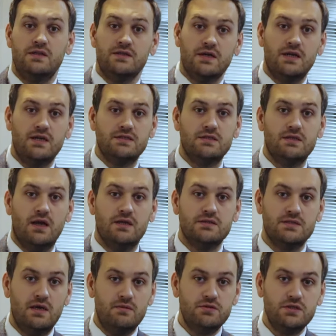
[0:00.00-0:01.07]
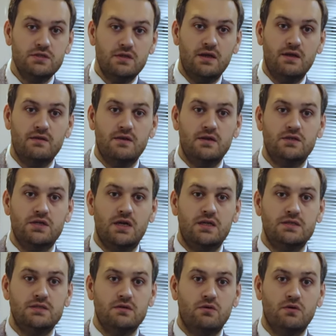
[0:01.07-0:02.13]
increased consumption in the
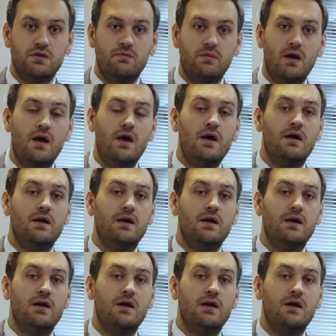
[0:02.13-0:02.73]
Chinese economy,